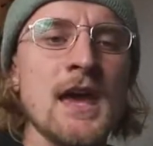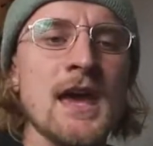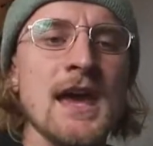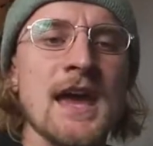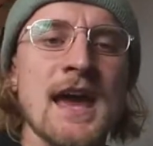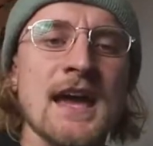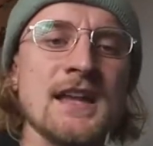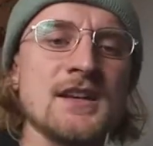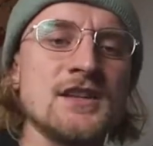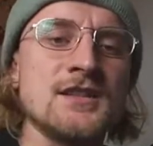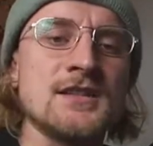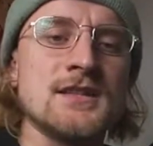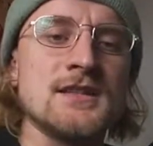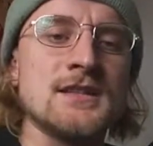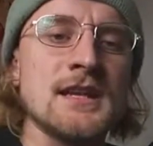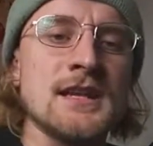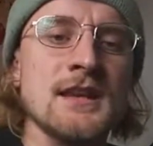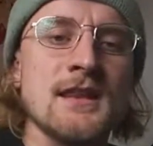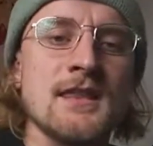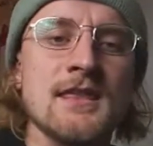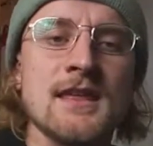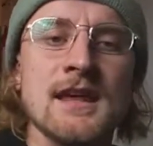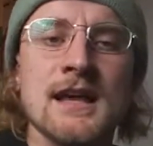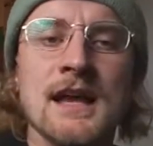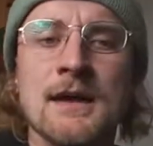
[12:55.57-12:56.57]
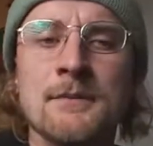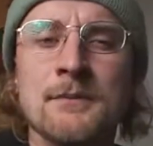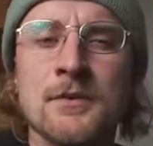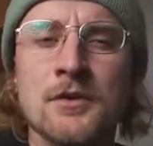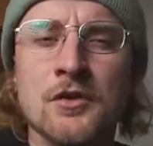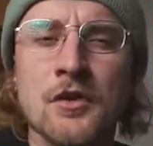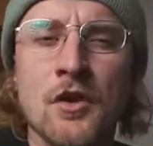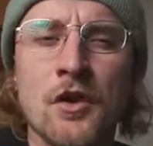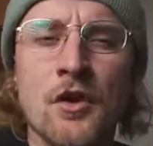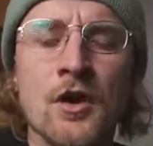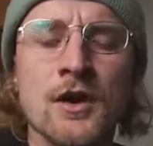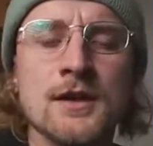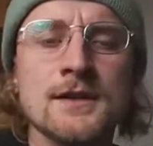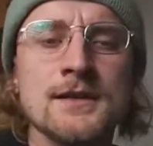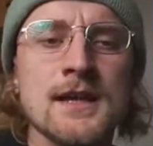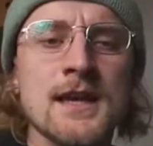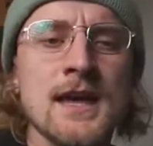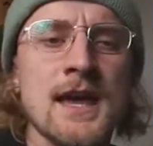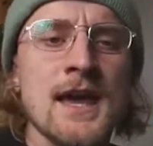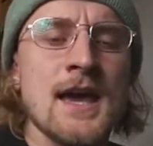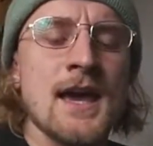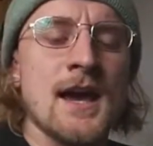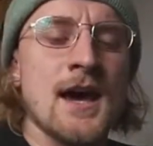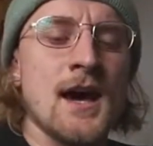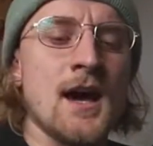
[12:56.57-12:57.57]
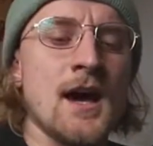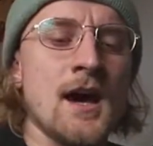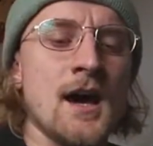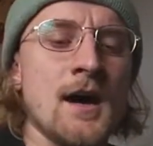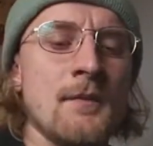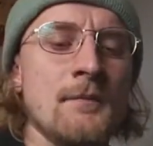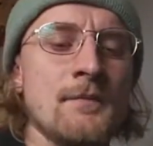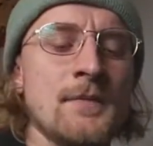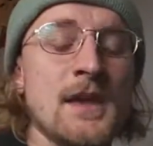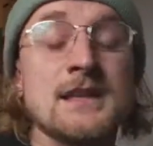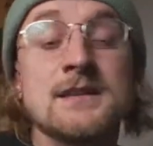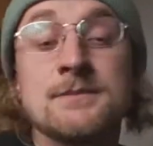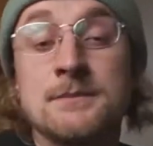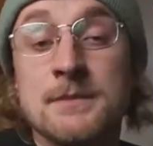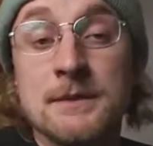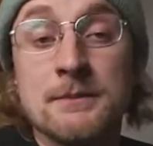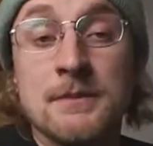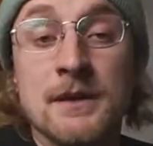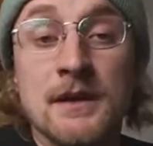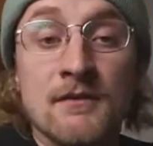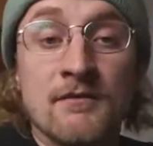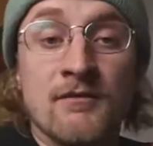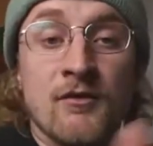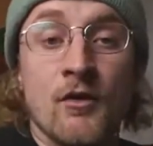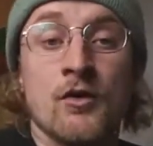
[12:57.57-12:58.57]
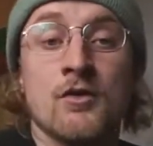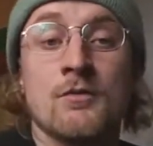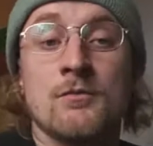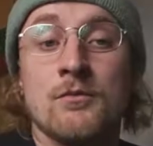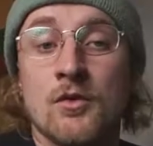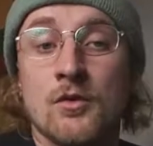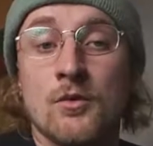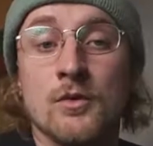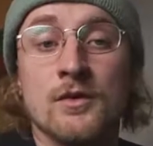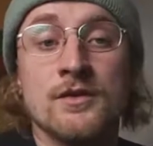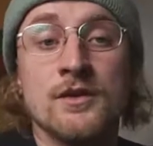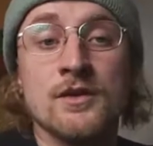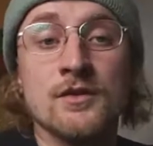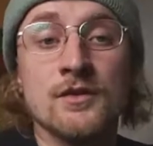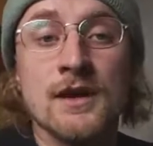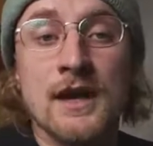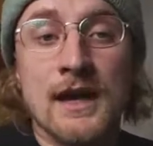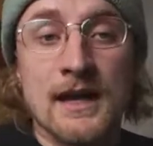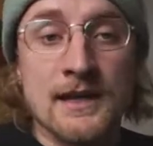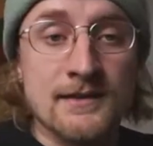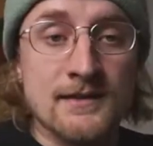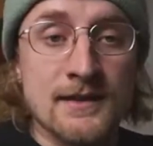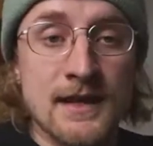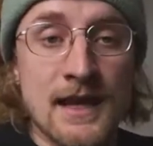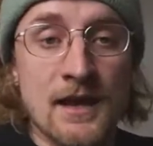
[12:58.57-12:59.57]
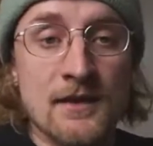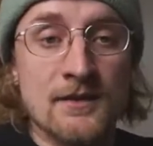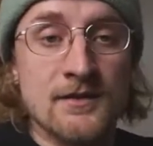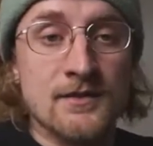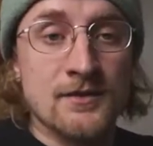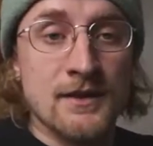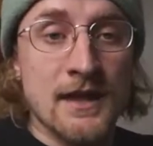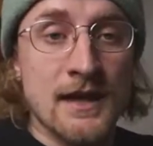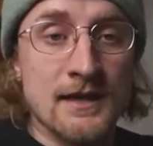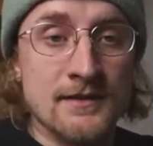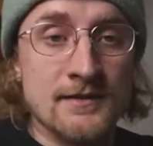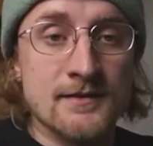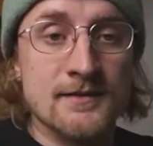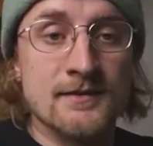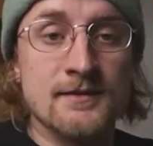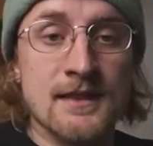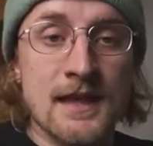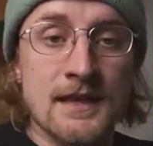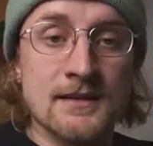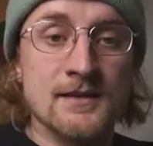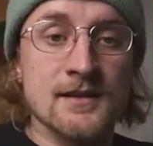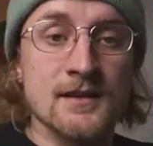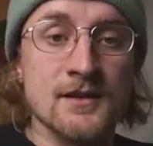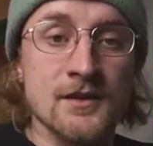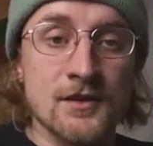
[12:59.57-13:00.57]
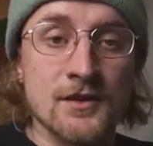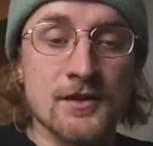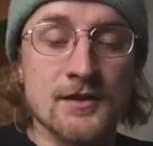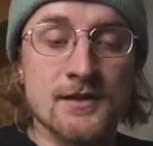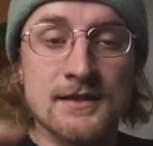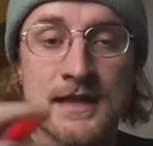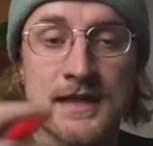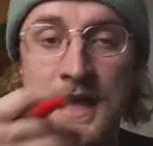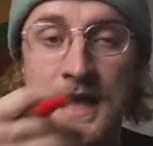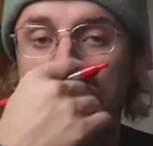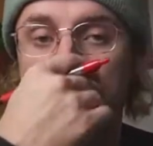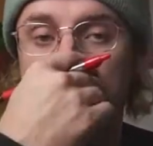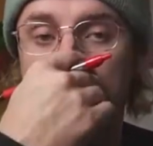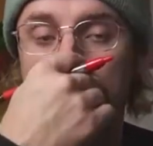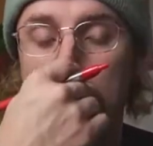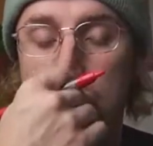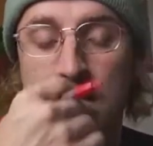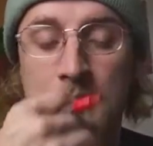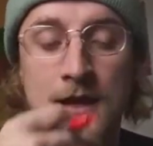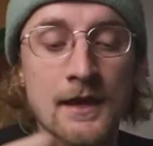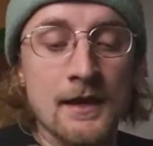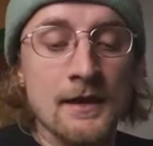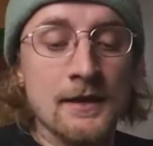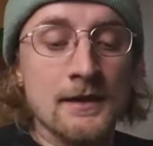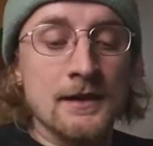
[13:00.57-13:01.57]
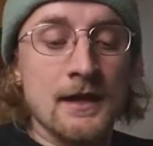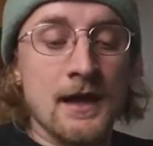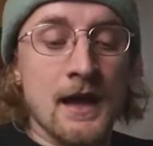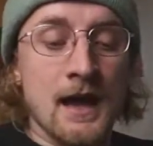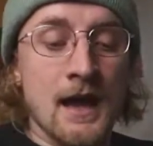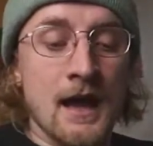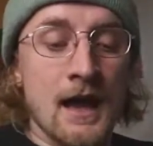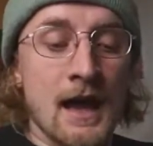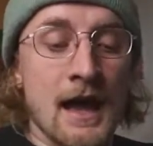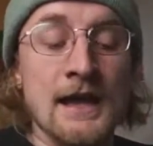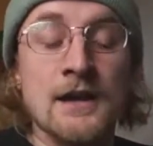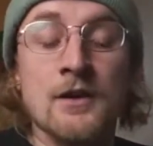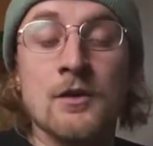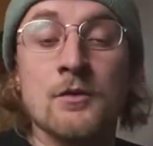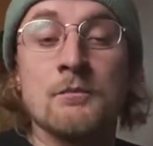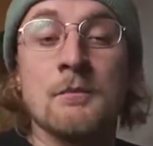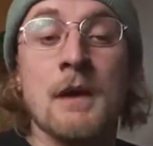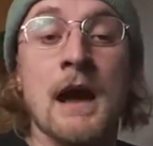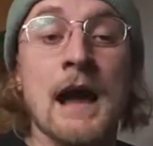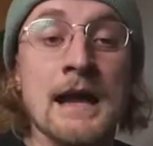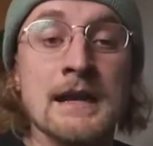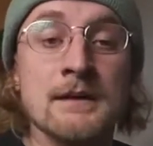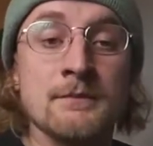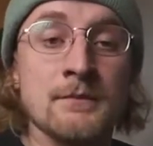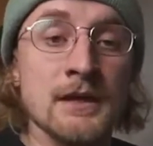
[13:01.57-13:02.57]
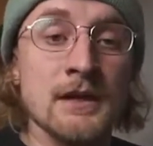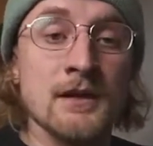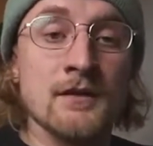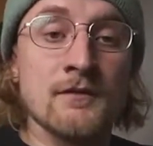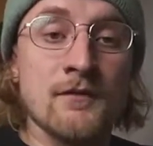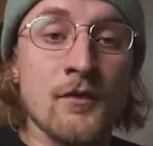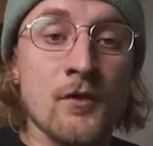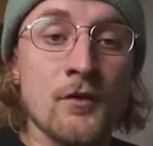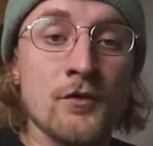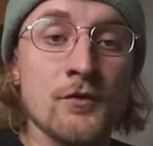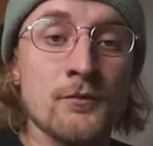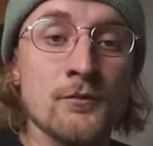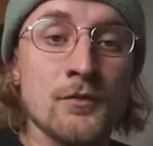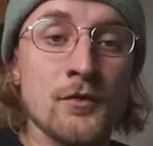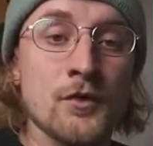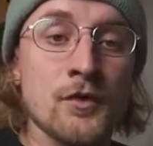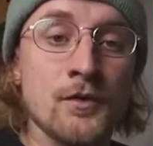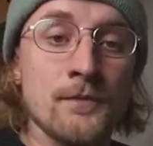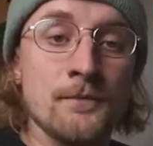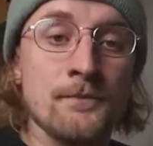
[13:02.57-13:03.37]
I just didn't think I belonged. That's me being vulnerable with you guys now. So that's a good step, but I don't mind being vulnerable.